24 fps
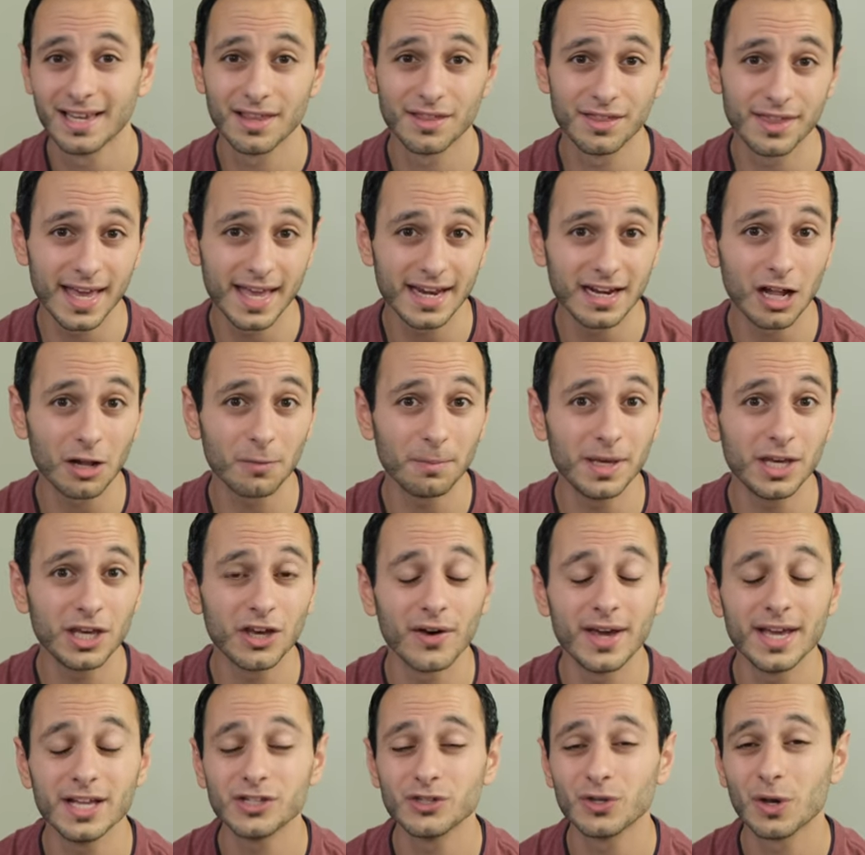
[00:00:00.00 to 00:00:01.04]
Then I'll be
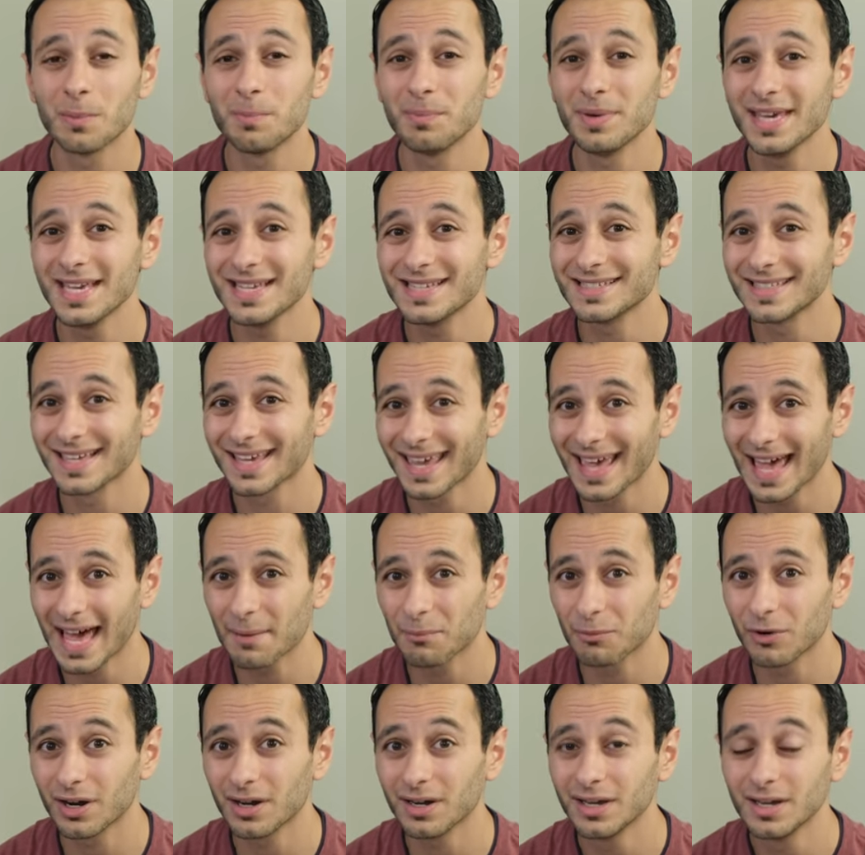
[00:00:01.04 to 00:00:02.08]
going to a piece to
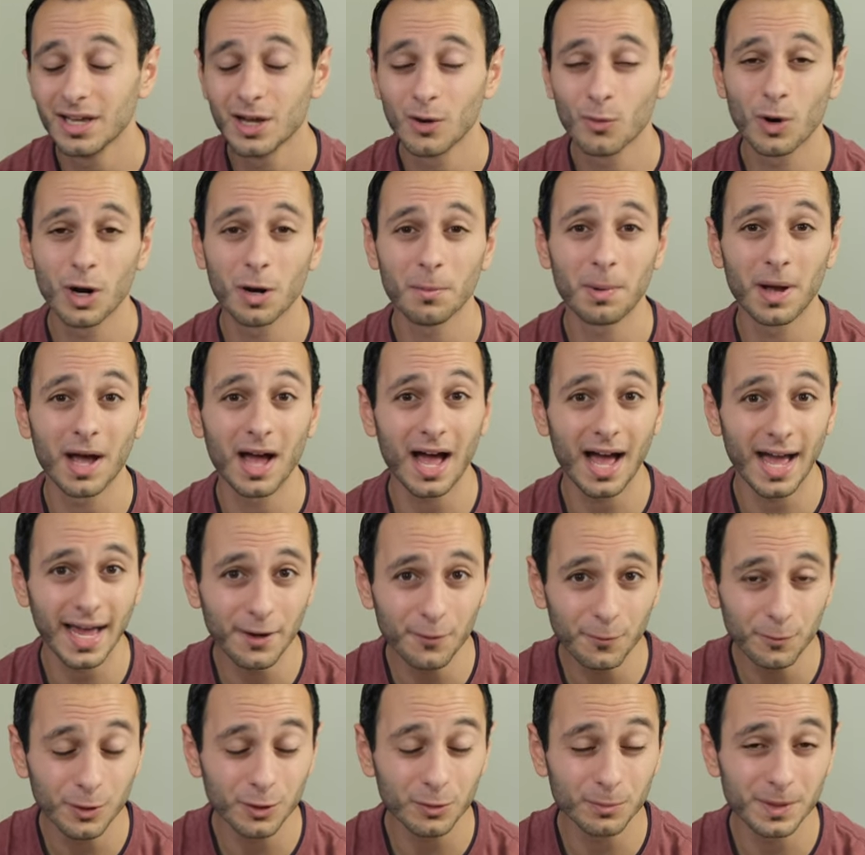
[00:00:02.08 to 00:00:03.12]
camera whereby I
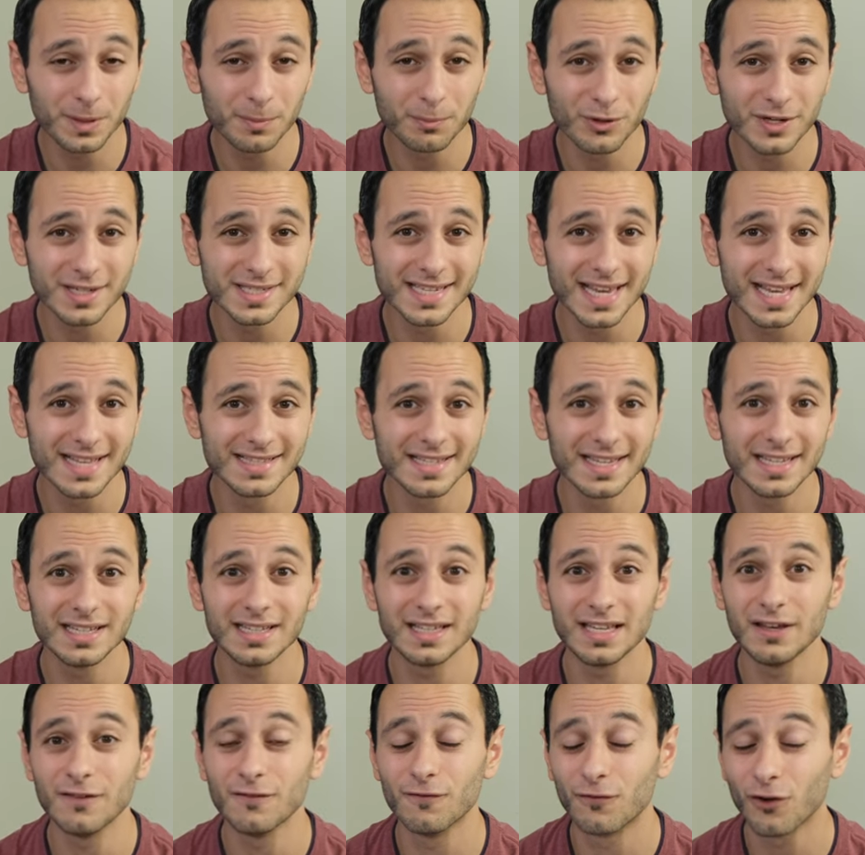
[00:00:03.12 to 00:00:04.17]
will be presenting
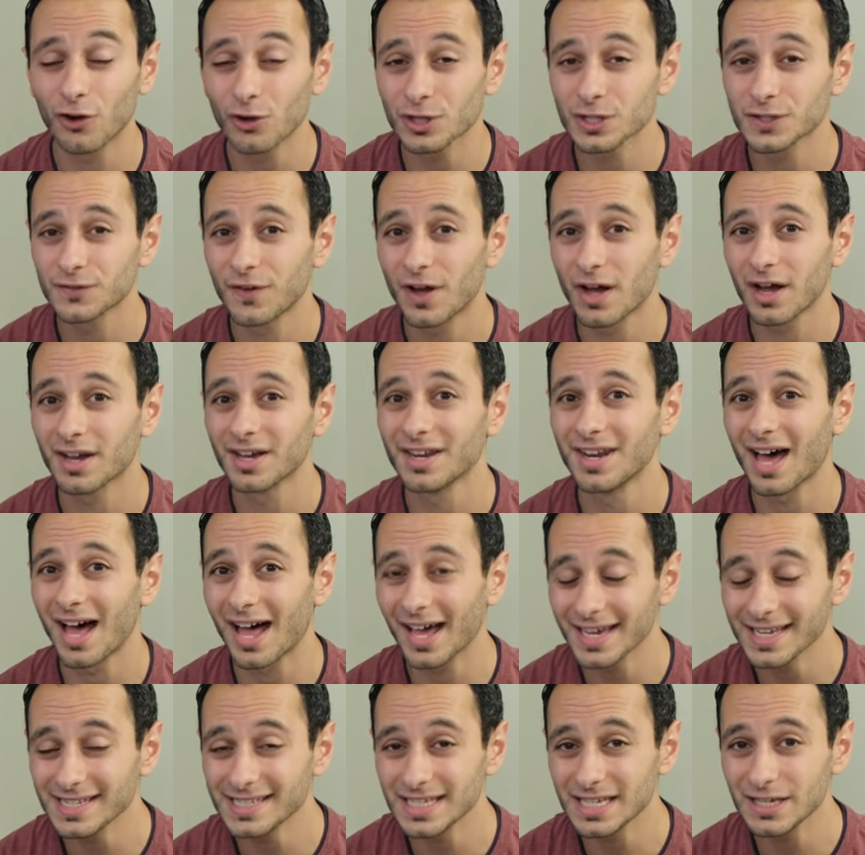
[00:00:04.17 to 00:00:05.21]
the Volkswagen
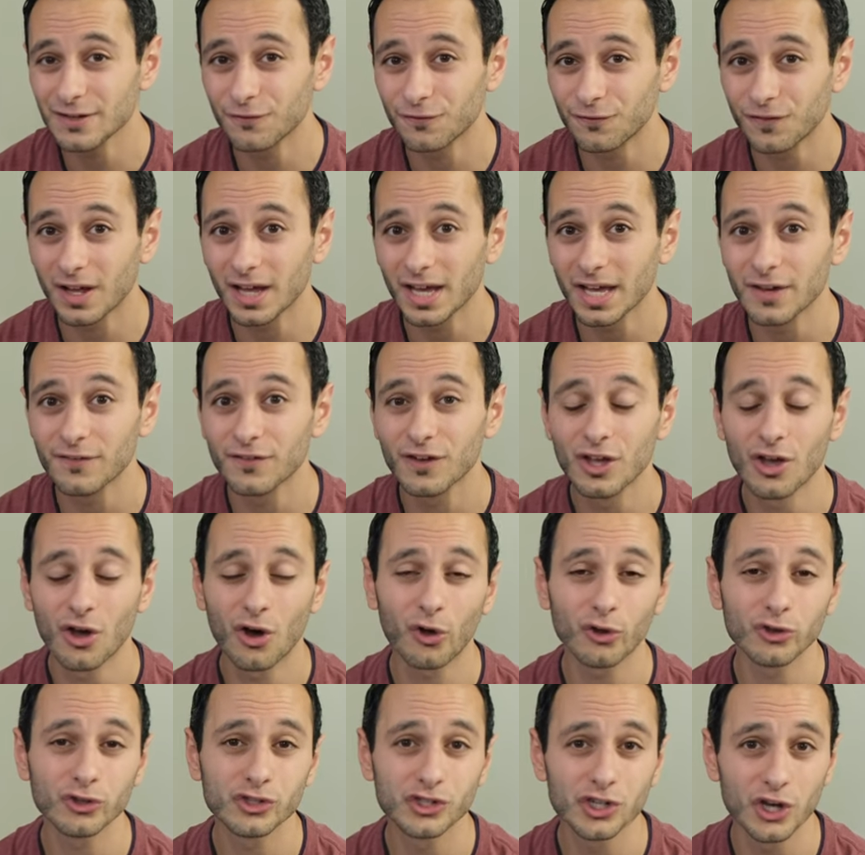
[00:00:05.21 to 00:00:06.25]
ID5
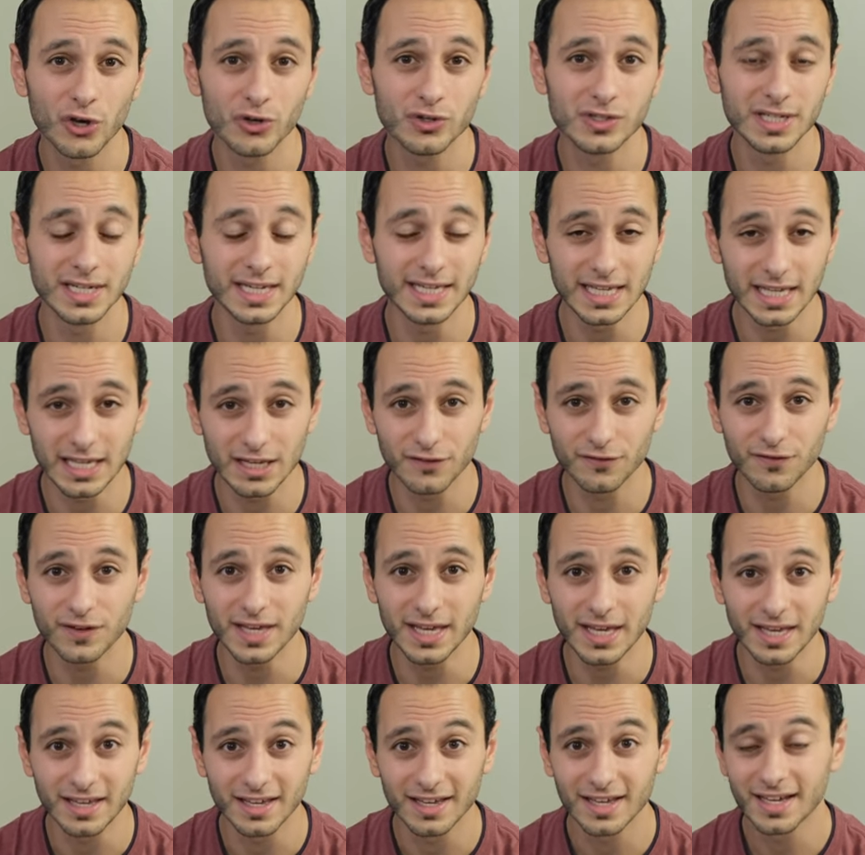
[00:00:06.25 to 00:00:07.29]
on Totally
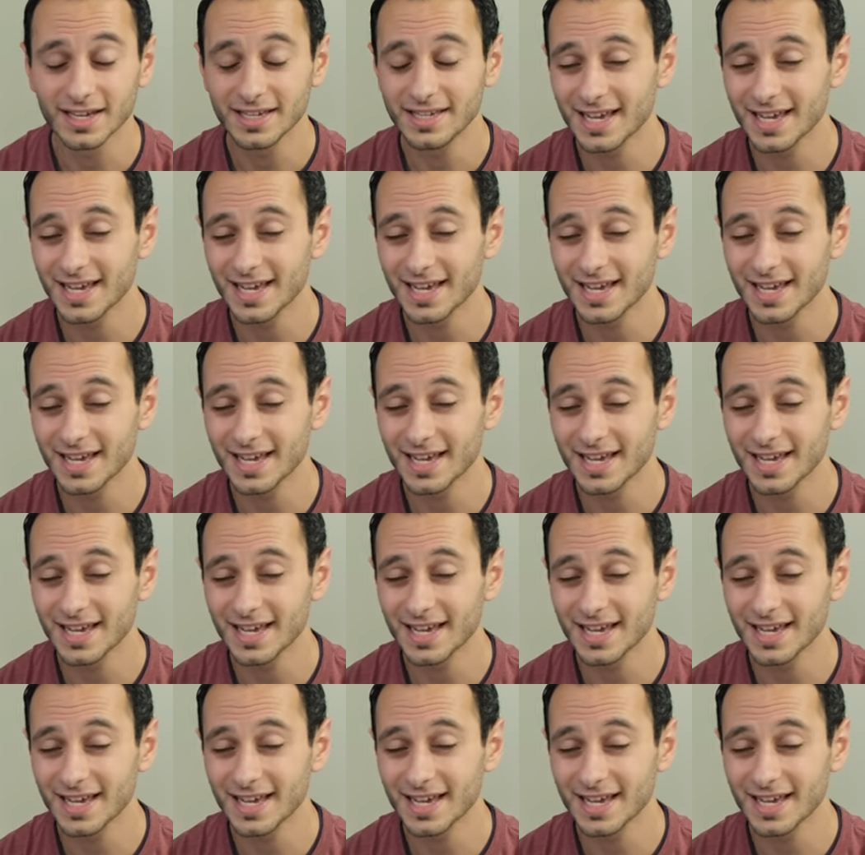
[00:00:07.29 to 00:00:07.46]
EV.